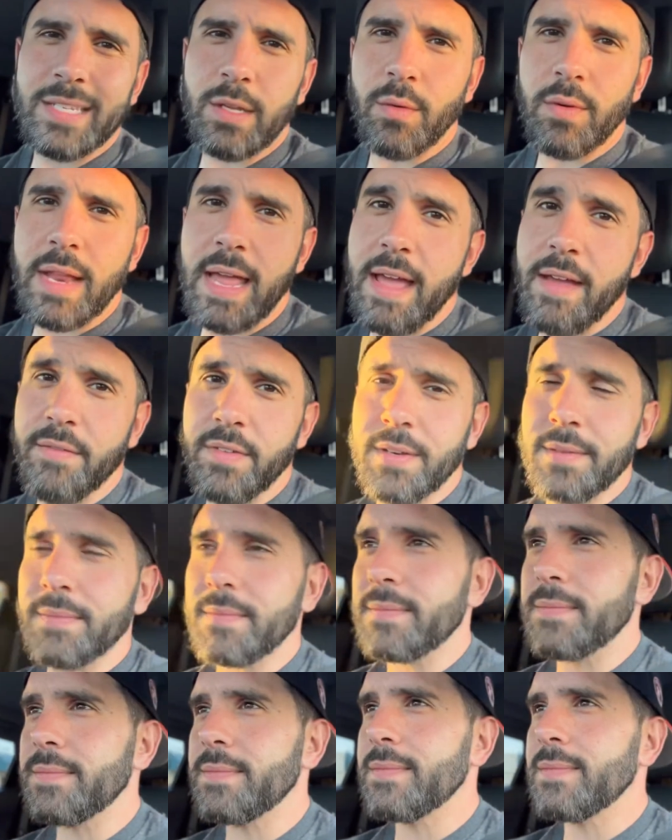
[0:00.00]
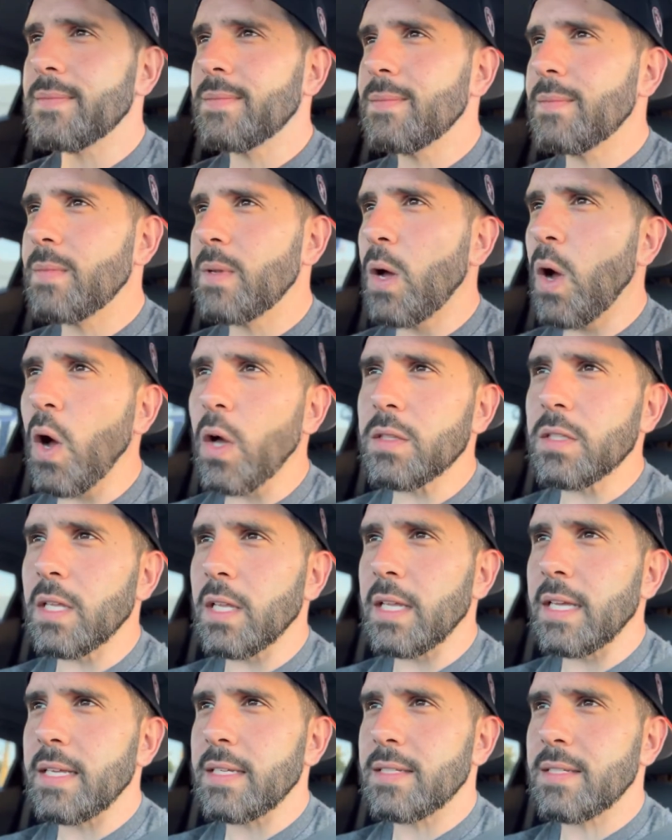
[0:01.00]
Don't have it on the
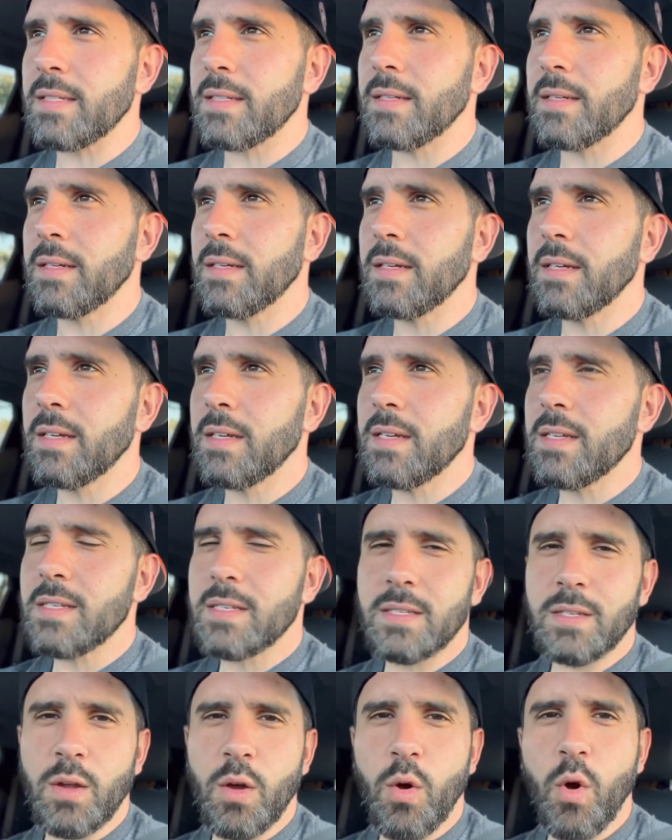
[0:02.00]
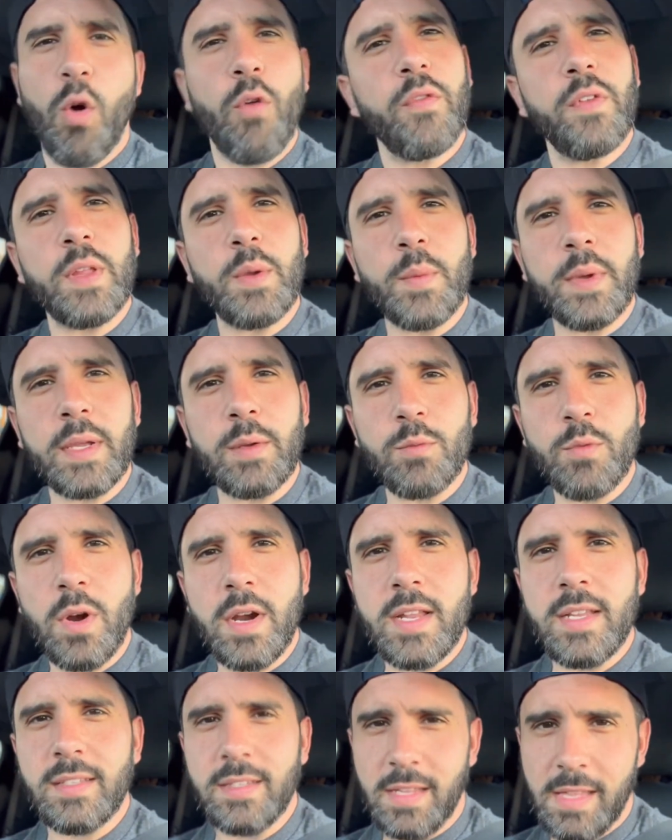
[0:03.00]
list, so hopefully we can
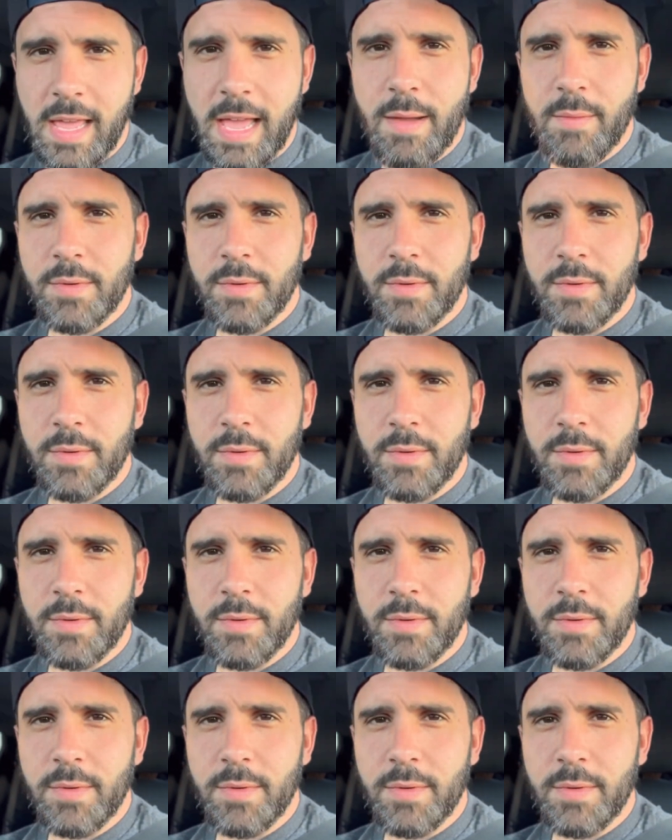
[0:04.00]
run into that